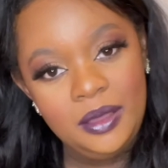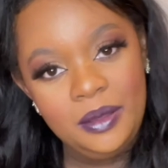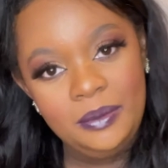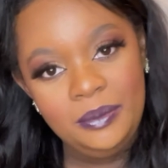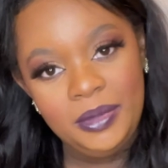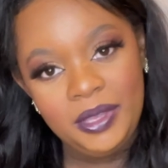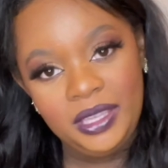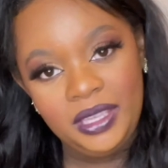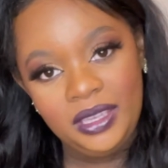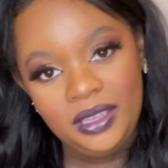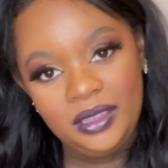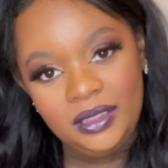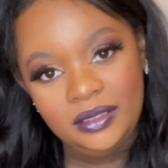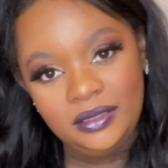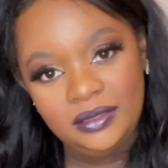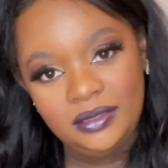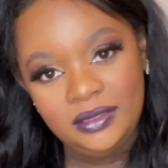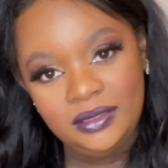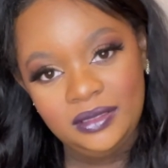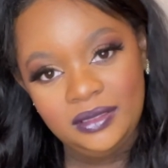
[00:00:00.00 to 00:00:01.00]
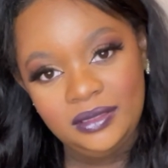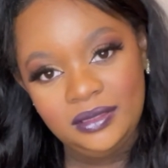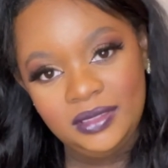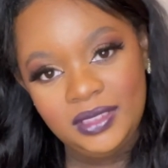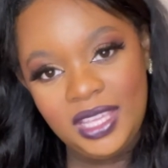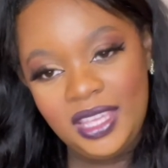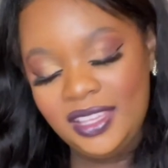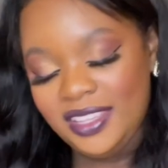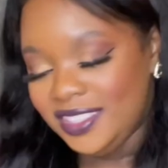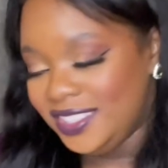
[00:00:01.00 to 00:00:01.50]
But yeah,
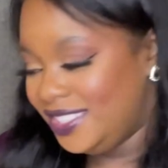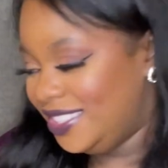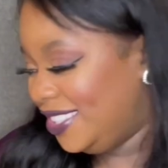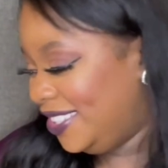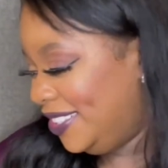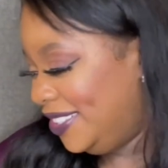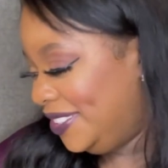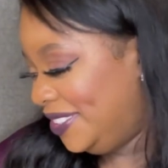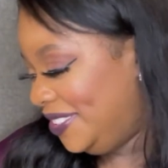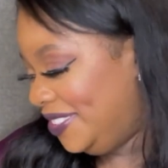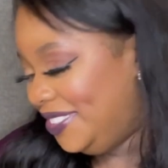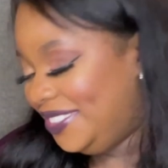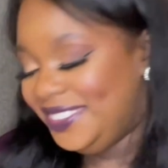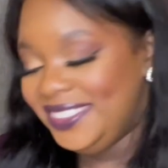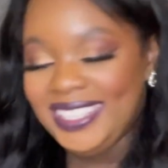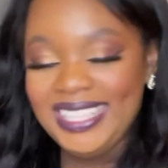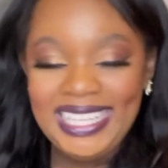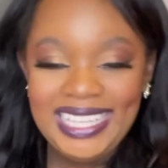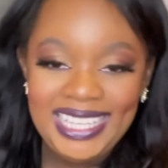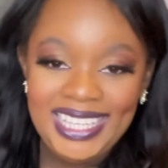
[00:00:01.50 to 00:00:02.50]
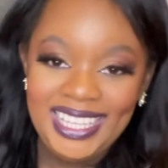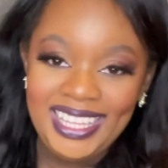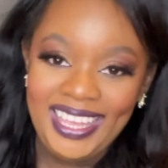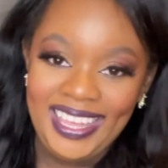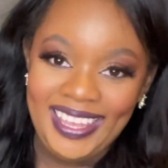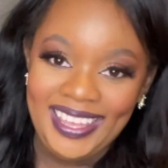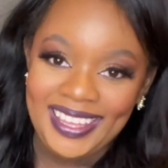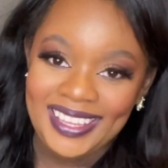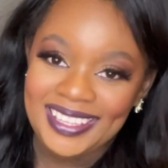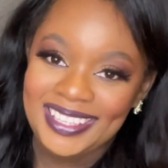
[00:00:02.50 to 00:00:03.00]
so
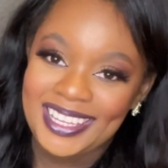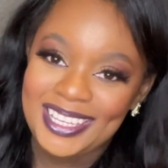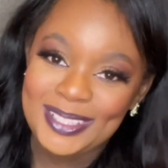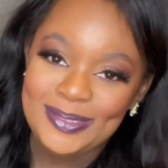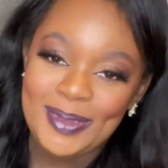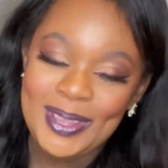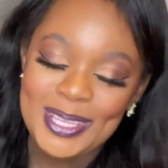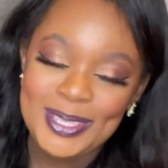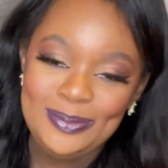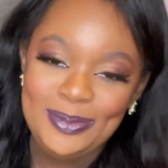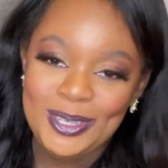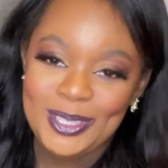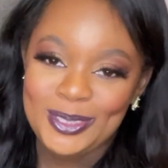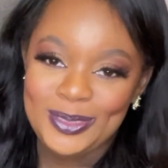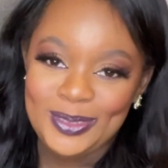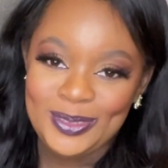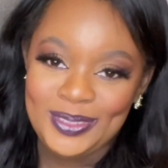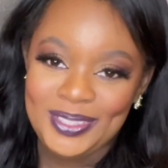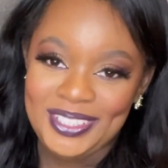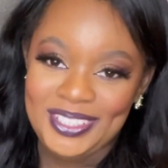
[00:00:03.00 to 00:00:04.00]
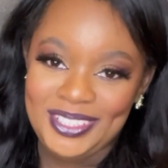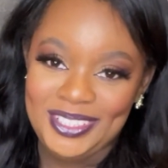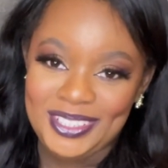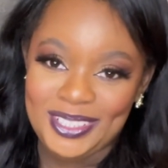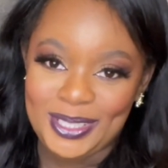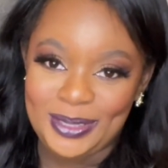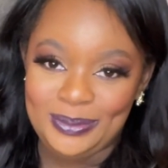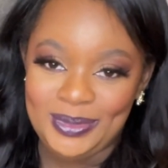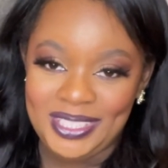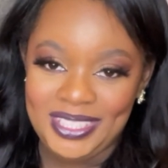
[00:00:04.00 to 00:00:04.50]
yeah, that's my experience with the
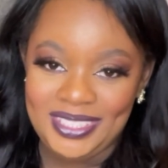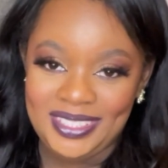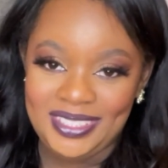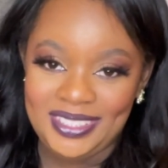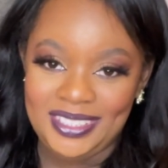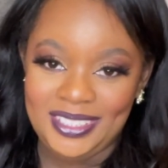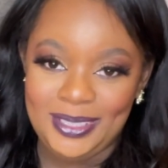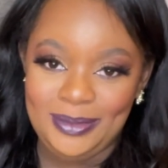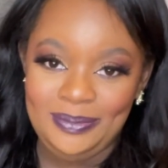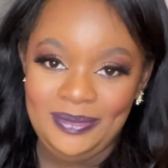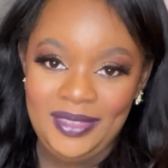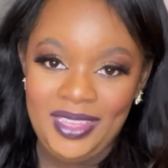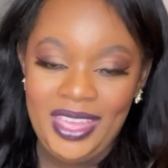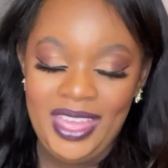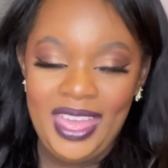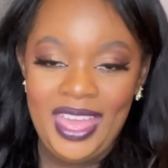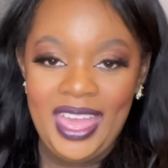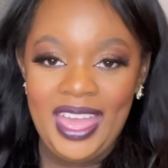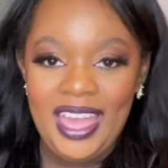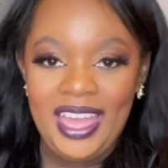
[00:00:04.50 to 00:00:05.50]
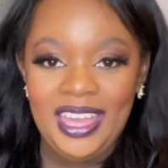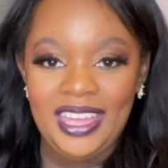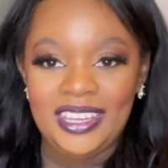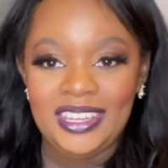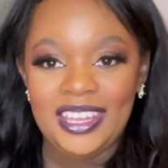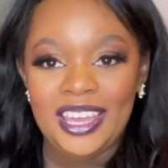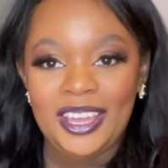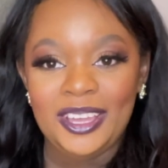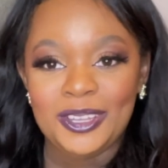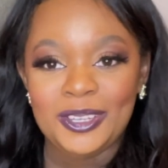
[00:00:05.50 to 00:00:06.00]
NuDerm system, and
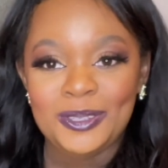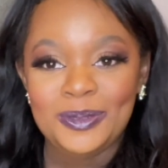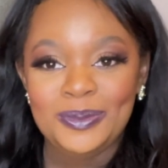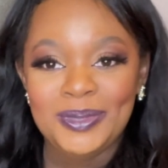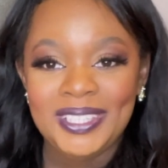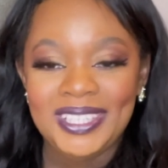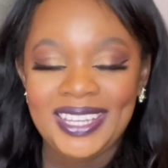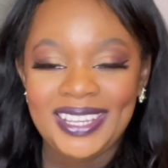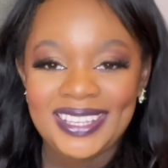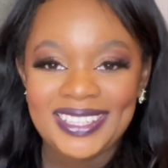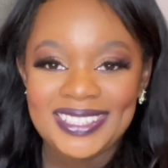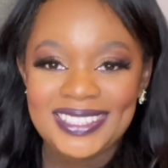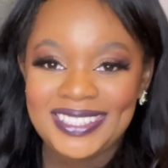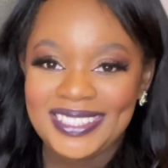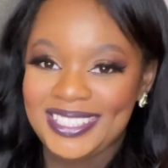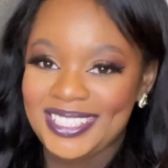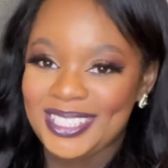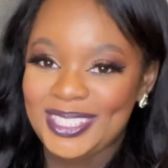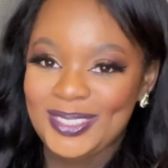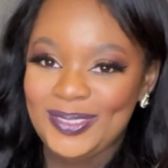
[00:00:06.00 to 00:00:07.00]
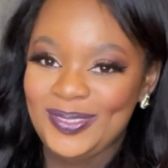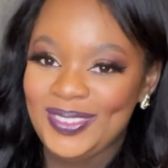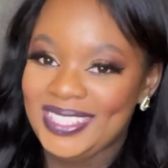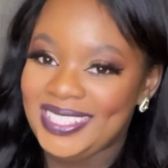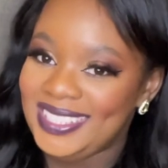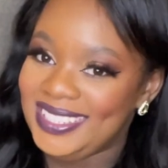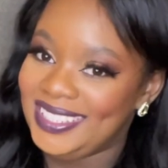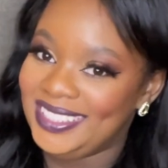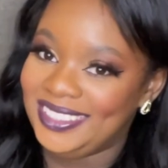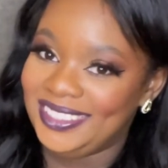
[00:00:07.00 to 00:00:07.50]
I hope you liked this
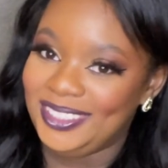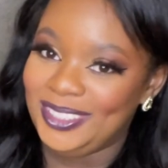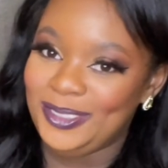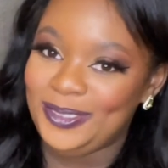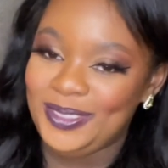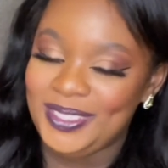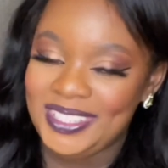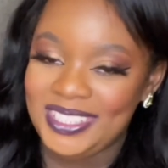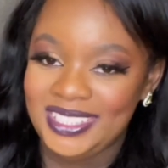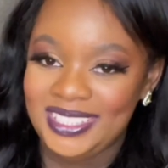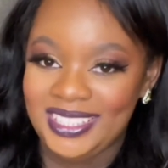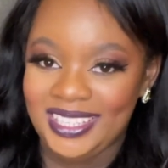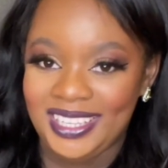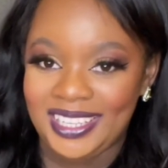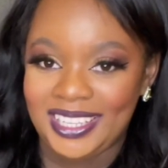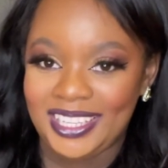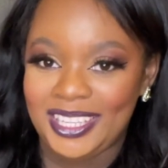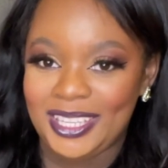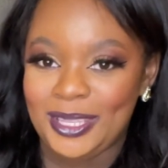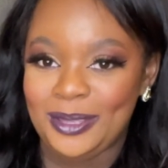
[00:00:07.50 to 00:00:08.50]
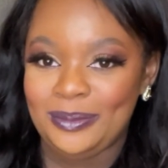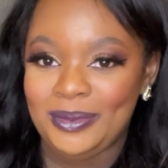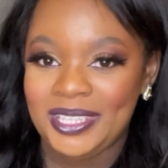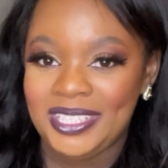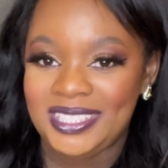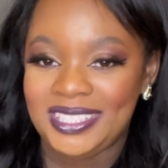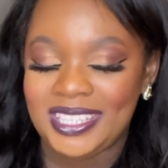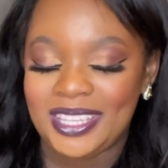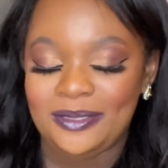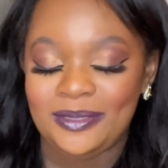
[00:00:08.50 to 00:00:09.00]
video. If you did like it,
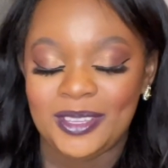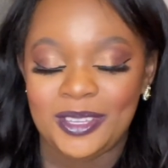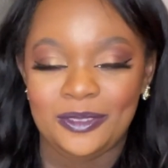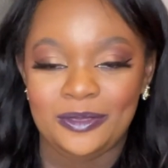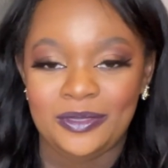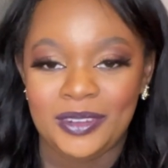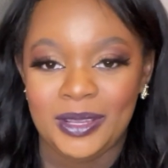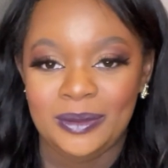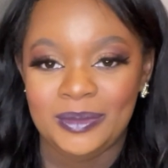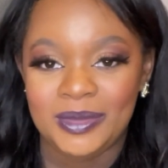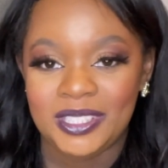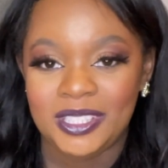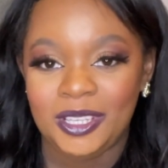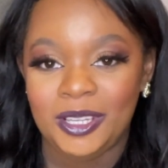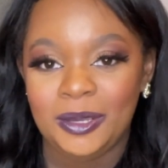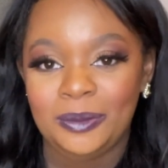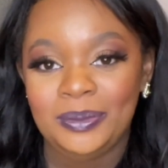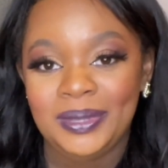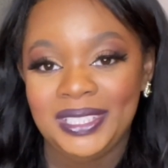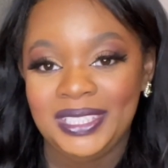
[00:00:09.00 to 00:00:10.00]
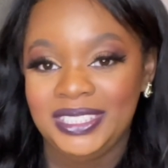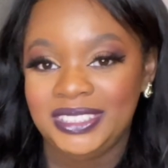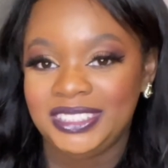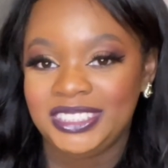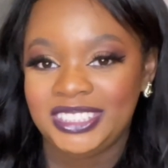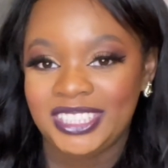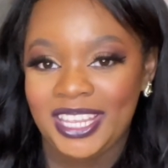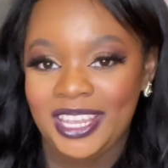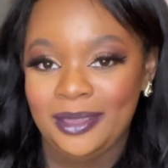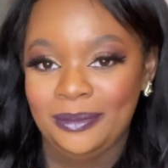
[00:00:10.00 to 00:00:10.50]
please give it a thumbs up, please
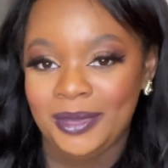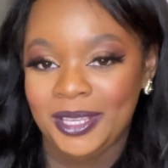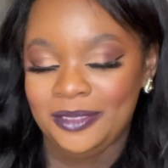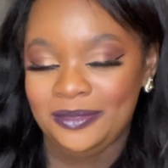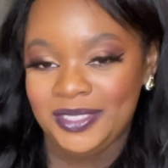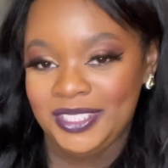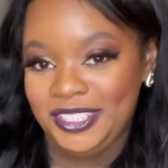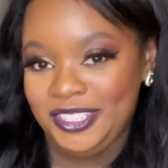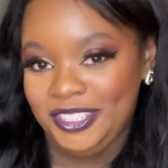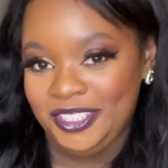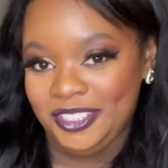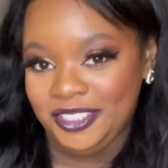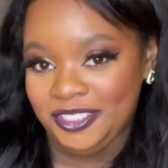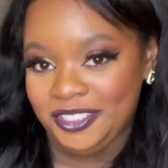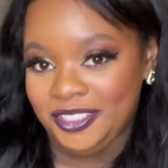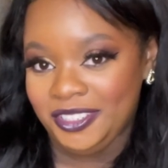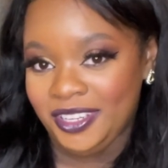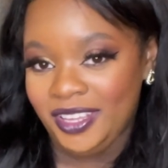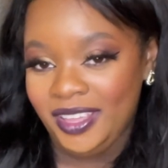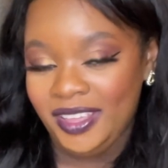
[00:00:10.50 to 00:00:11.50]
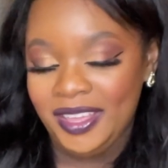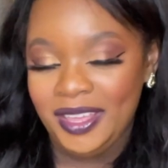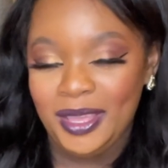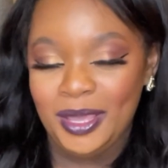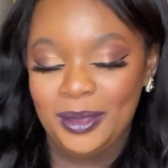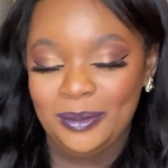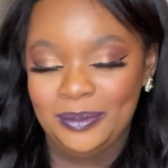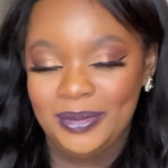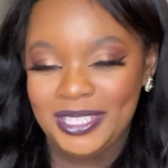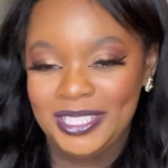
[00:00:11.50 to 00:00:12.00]
share my video,
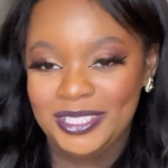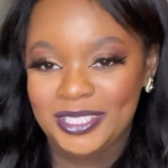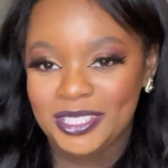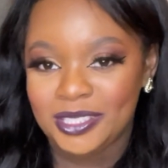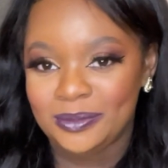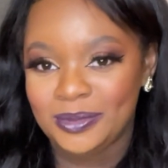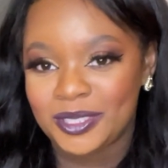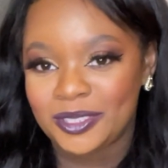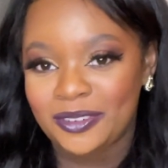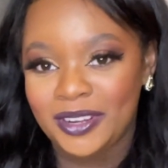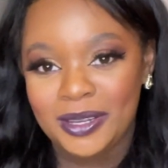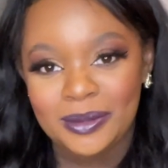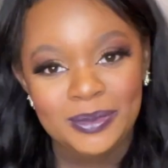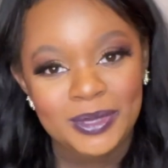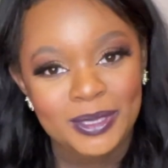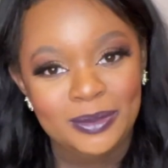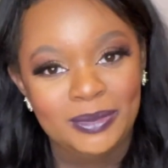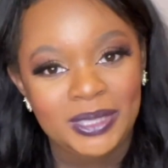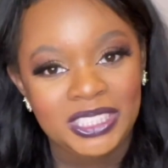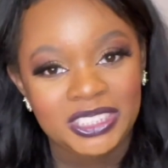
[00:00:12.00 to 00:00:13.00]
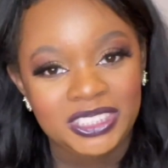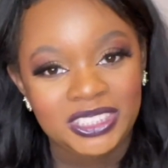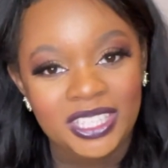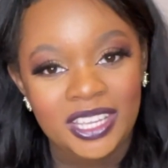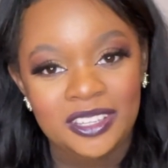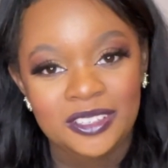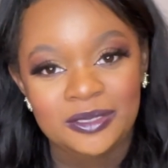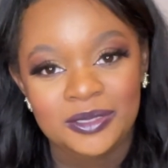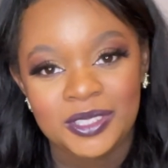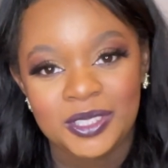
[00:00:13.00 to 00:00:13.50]
and please subscribe to my
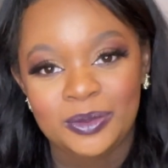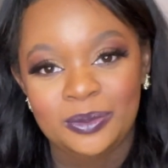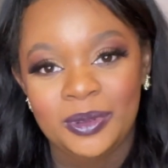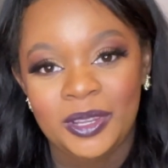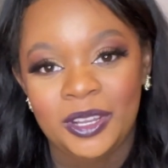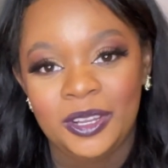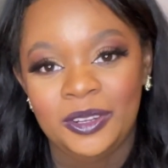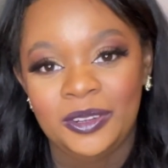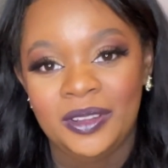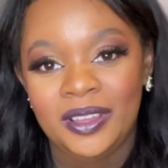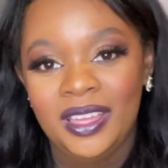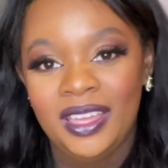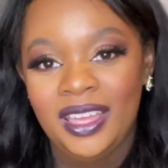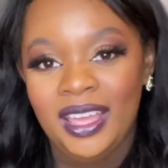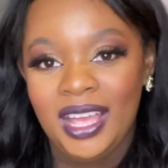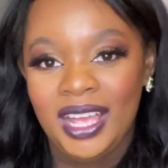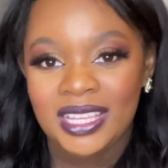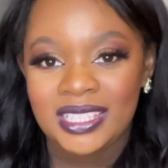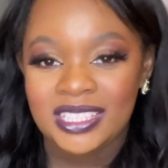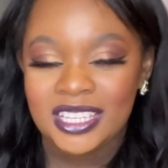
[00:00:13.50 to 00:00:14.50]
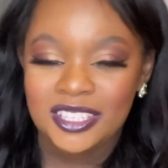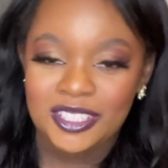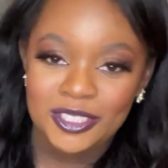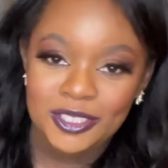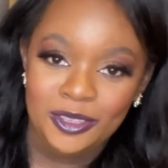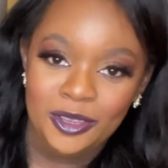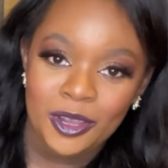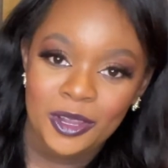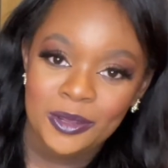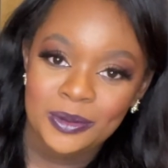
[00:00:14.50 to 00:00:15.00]
channel as well, as I do
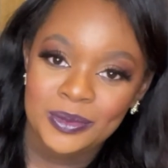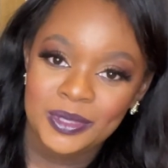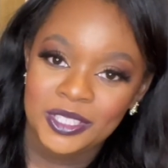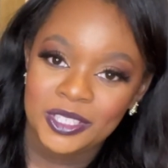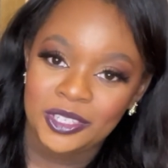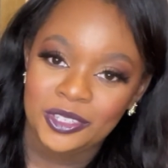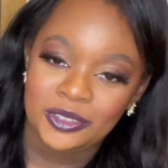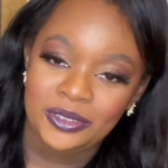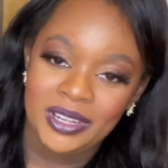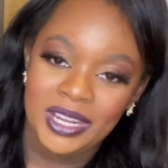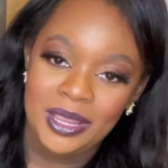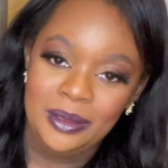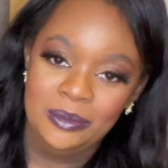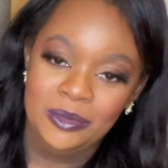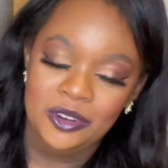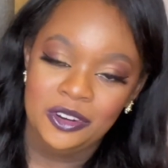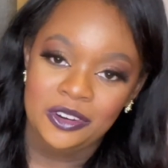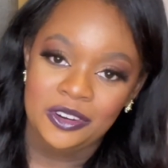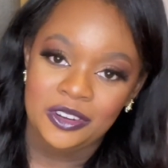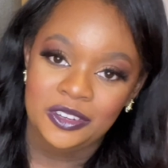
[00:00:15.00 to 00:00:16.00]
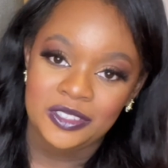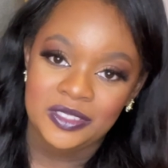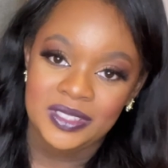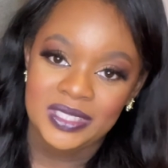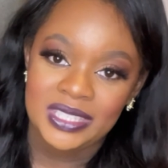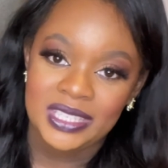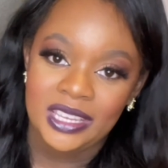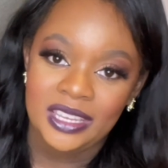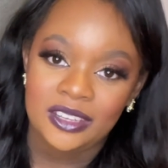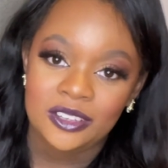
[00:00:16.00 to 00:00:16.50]
hope to create more
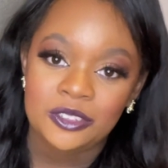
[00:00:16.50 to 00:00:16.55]
content.